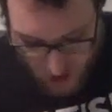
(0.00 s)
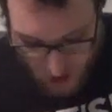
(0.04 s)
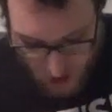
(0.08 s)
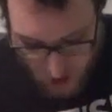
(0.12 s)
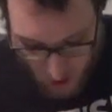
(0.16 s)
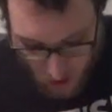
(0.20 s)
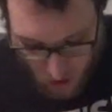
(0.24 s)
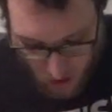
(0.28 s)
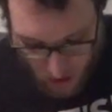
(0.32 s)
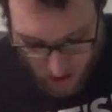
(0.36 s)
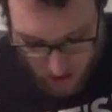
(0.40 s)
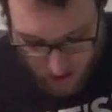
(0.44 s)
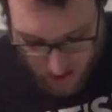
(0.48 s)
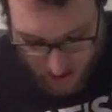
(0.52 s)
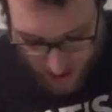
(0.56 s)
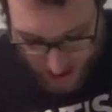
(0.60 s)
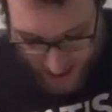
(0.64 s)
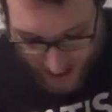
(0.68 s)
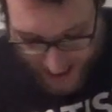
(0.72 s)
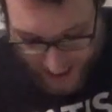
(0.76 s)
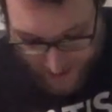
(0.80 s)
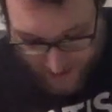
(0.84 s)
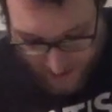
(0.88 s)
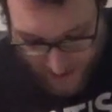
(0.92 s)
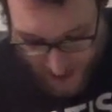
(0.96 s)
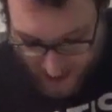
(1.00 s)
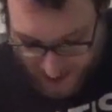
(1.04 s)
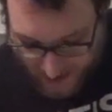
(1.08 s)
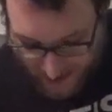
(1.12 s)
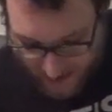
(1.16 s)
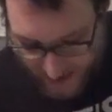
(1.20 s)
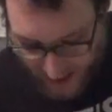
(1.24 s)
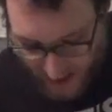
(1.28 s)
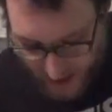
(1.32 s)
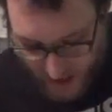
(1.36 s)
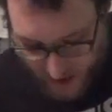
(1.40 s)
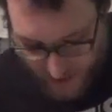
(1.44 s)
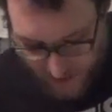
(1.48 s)
towards and
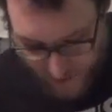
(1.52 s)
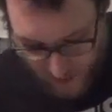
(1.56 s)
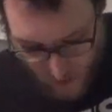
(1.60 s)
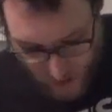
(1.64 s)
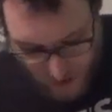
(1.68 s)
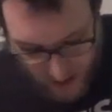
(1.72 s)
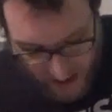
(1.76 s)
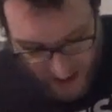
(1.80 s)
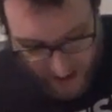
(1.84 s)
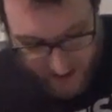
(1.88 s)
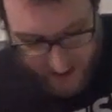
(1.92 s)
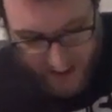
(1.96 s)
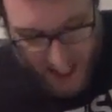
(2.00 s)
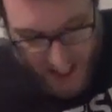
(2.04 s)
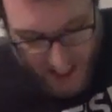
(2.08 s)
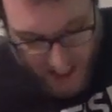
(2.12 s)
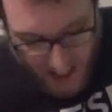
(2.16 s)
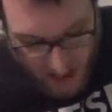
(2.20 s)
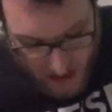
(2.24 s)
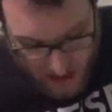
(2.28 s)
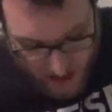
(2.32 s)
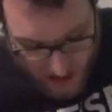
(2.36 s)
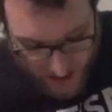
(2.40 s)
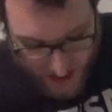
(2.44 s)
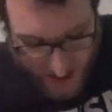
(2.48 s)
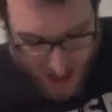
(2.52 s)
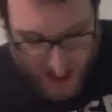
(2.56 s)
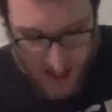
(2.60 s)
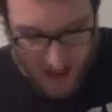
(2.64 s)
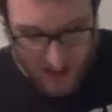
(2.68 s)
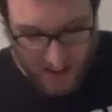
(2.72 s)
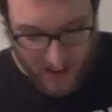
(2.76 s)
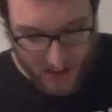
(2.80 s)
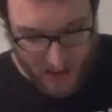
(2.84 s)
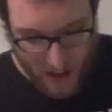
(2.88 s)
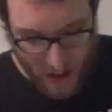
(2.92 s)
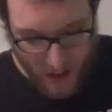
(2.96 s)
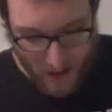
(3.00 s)
fascination for technology.
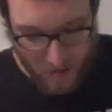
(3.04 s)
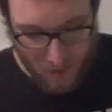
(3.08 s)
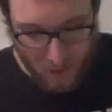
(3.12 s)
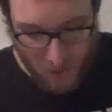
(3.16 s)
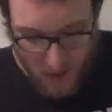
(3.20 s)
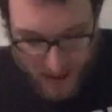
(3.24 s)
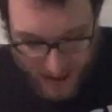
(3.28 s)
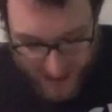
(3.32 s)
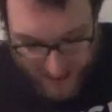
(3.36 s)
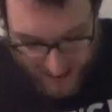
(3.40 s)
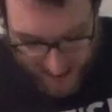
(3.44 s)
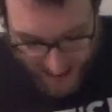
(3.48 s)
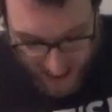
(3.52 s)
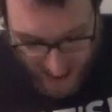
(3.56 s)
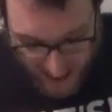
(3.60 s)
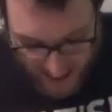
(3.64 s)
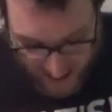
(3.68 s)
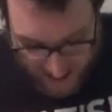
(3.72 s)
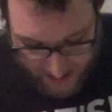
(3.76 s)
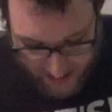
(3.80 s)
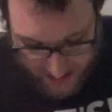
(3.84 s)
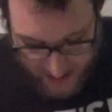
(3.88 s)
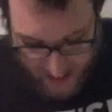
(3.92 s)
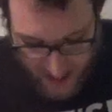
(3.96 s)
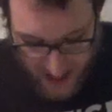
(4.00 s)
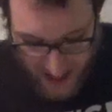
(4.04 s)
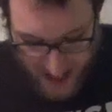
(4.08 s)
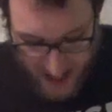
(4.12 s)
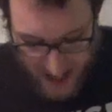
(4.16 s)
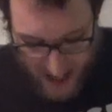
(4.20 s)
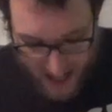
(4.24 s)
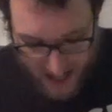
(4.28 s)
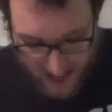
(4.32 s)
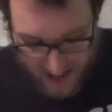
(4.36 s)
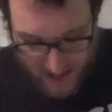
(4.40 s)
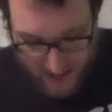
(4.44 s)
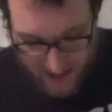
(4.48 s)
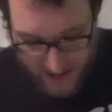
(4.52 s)
The Dark Priest class
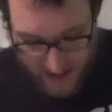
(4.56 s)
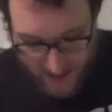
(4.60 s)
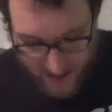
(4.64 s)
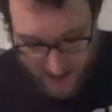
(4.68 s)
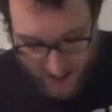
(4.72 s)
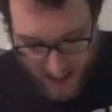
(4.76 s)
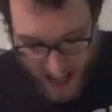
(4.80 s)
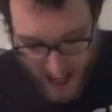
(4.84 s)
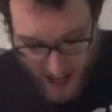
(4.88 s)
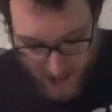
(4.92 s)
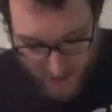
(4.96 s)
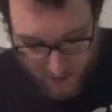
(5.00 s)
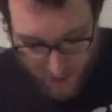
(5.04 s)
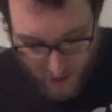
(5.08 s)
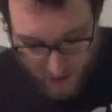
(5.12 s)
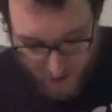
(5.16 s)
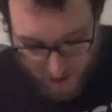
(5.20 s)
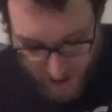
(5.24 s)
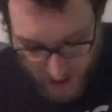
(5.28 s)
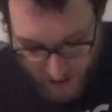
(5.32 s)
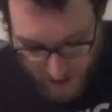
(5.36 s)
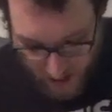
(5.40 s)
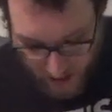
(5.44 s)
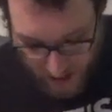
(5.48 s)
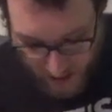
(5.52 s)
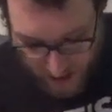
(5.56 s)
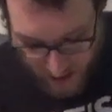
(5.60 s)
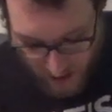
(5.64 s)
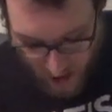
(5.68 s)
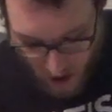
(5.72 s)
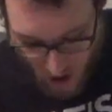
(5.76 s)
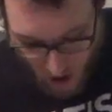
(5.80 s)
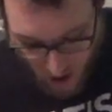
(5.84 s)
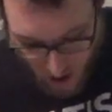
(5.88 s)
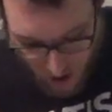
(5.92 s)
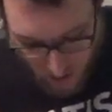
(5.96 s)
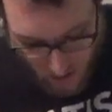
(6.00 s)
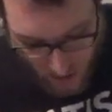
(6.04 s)
had have revealed in their
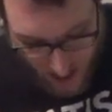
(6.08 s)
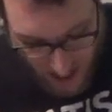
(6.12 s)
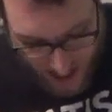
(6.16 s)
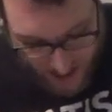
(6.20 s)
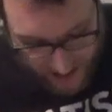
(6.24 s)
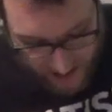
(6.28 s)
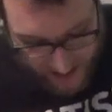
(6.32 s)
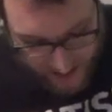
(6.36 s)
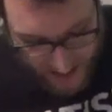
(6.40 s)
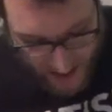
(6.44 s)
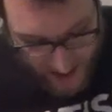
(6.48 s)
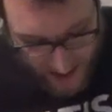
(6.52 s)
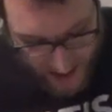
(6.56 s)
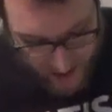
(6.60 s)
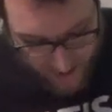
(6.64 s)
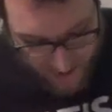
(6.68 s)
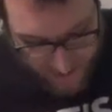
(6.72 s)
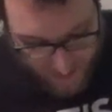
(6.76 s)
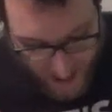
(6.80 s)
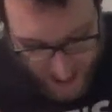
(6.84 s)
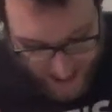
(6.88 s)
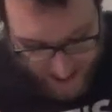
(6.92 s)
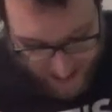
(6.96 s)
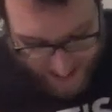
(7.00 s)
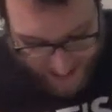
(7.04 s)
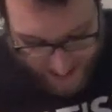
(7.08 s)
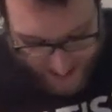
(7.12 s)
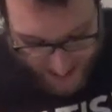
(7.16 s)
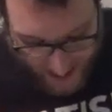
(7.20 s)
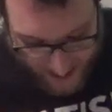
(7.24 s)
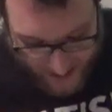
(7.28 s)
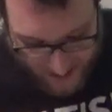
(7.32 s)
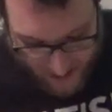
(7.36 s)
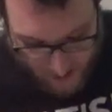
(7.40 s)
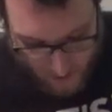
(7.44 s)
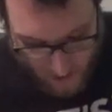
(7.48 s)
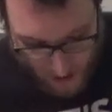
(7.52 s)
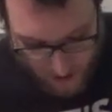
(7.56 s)
own writings how they
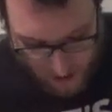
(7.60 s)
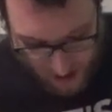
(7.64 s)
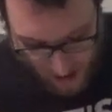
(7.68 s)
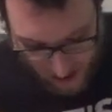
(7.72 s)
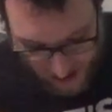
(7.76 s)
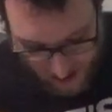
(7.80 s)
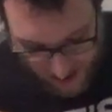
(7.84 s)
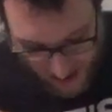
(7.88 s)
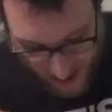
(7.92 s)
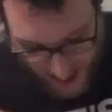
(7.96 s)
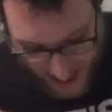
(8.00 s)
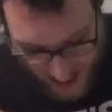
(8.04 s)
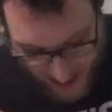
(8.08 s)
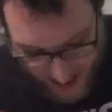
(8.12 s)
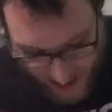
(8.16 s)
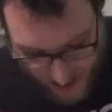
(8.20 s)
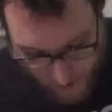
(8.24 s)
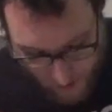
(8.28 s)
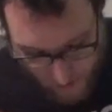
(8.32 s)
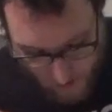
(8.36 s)
fantasize about society